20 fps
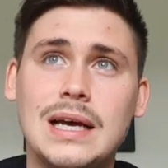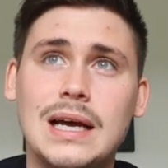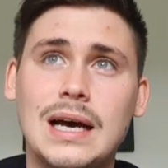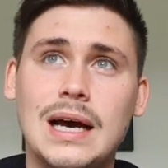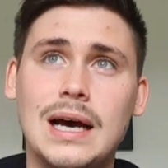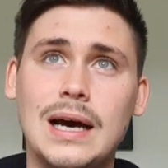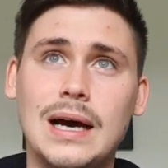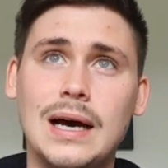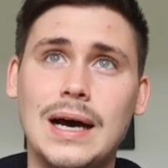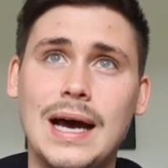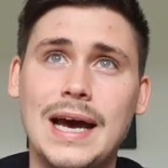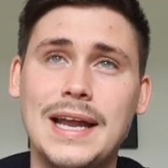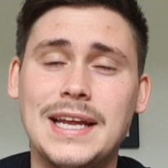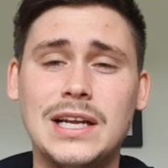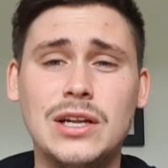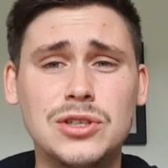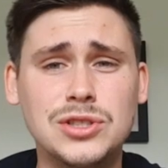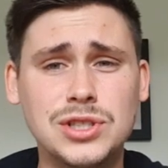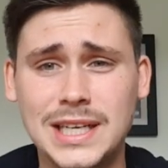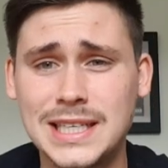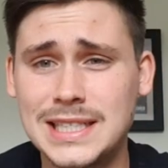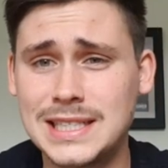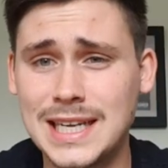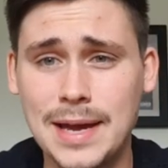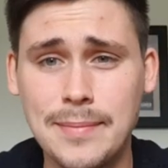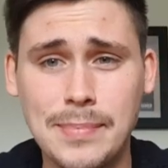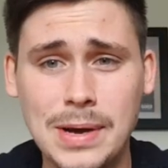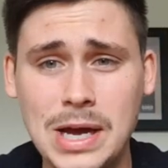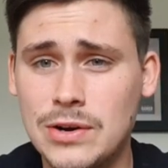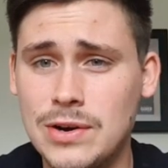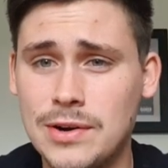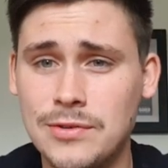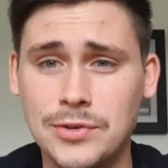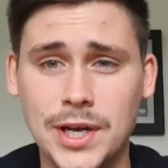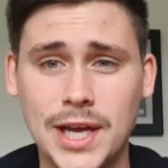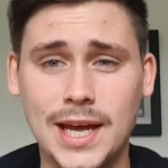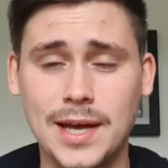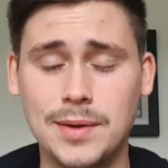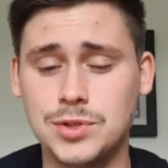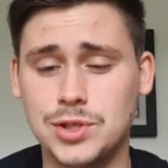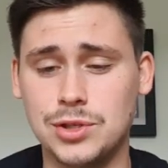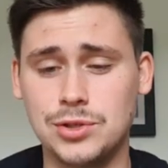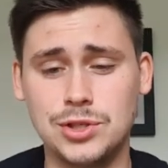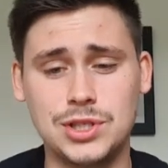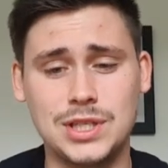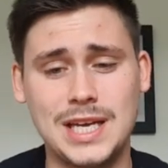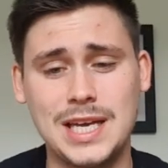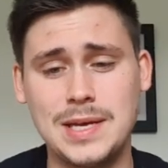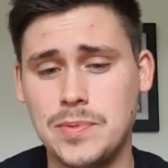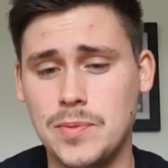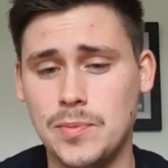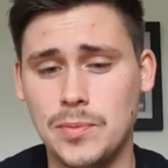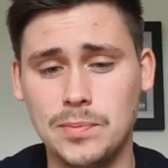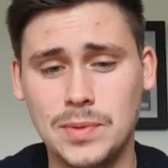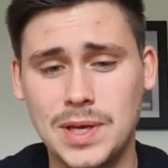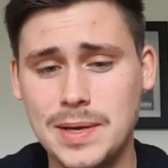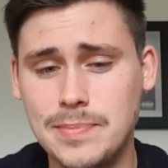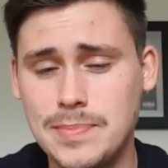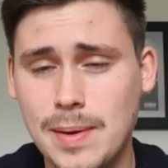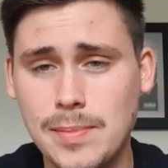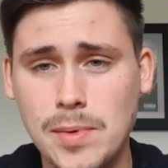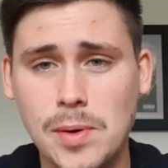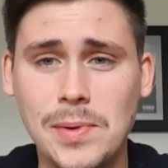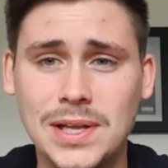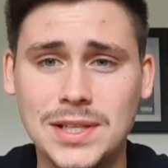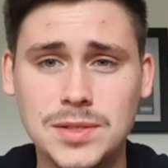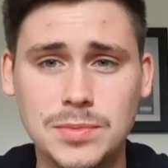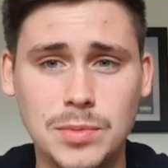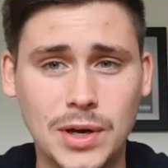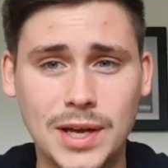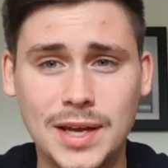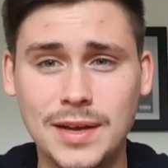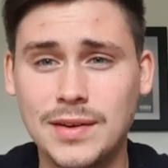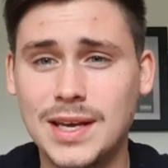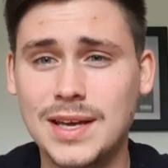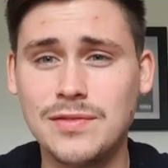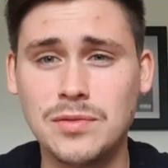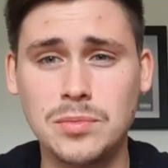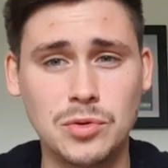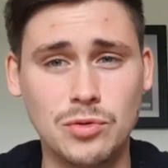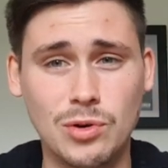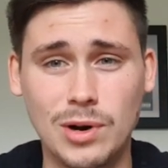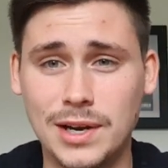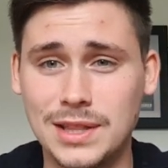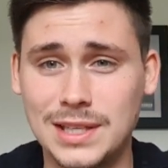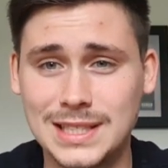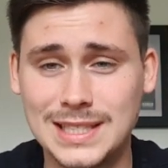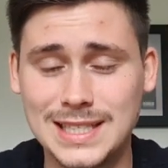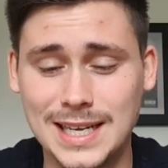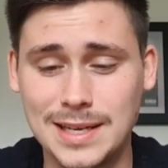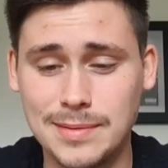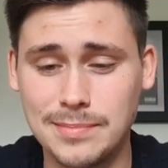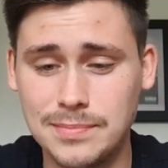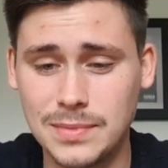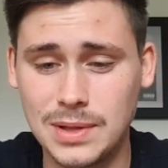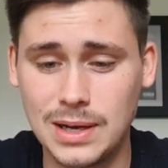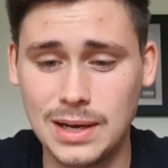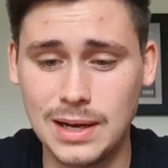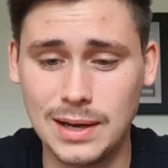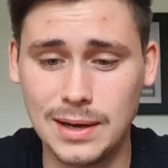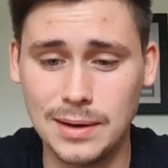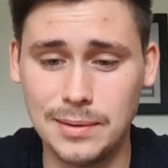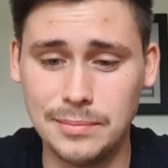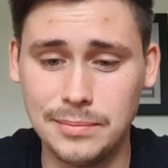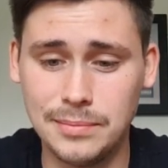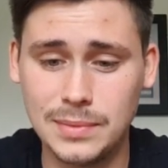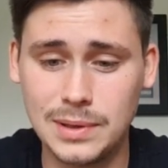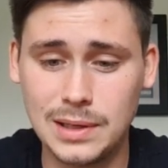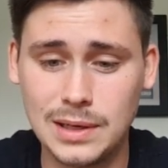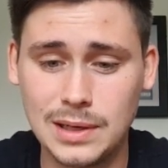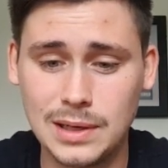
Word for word: Uh, and he looks like he's getting better every game. So just keep him, keep that momentum, and give, give him a run in the team. Um,